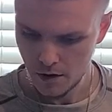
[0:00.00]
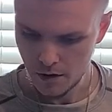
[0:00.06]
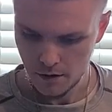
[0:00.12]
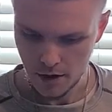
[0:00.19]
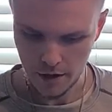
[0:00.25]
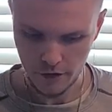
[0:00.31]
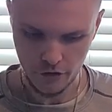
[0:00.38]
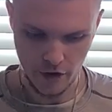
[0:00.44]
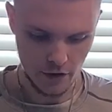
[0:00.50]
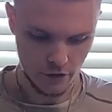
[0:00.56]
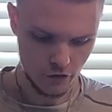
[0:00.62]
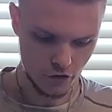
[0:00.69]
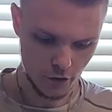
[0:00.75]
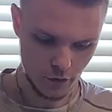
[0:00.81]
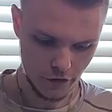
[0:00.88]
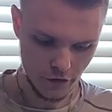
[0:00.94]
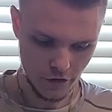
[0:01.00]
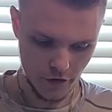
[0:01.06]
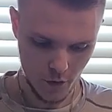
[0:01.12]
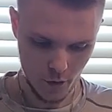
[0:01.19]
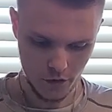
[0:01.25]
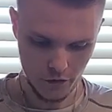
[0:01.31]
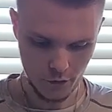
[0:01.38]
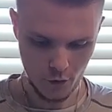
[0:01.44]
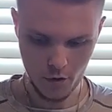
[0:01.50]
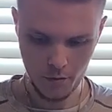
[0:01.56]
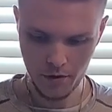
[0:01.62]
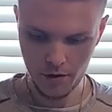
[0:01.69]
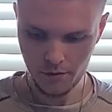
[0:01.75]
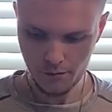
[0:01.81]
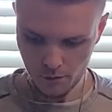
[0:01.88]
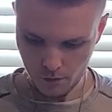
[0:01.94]
Not exactly sure what this second one's about,
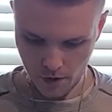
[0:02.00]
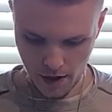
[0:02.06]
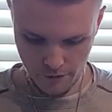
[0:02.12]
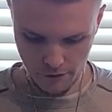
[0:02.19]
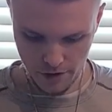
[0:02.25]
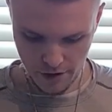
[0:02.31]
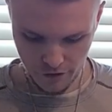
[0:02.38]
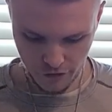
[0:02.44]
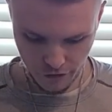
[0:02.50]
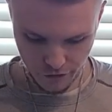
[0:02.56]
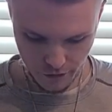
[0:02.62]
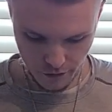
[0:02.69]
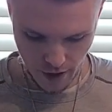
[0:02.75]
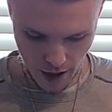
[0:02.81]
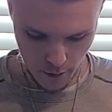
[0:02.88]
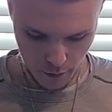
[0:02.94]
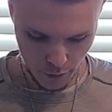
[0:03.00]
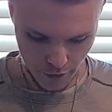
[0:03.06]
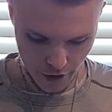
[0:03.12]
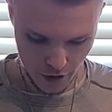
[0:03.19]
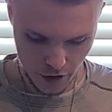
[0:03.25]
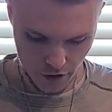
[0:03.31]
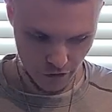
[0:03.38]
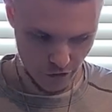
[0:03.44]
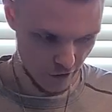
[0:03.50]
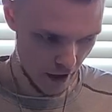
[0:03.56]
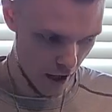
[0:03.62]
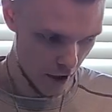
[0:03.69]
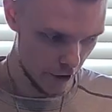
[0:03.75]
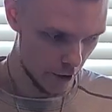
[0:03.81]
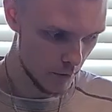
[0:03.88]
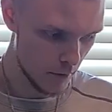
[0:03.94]
but everything's now pretty good and set
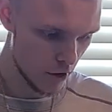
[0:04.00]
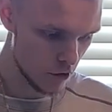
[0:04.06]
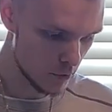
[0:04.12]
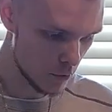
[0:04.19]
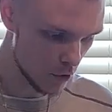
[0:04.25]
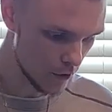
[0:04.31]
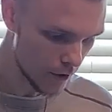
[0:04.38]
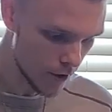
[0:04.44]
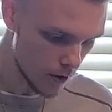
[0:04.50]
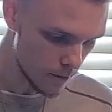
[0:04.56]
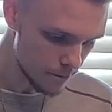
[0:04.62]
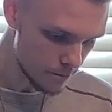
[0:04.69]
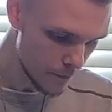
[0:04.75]
on our motherboard here.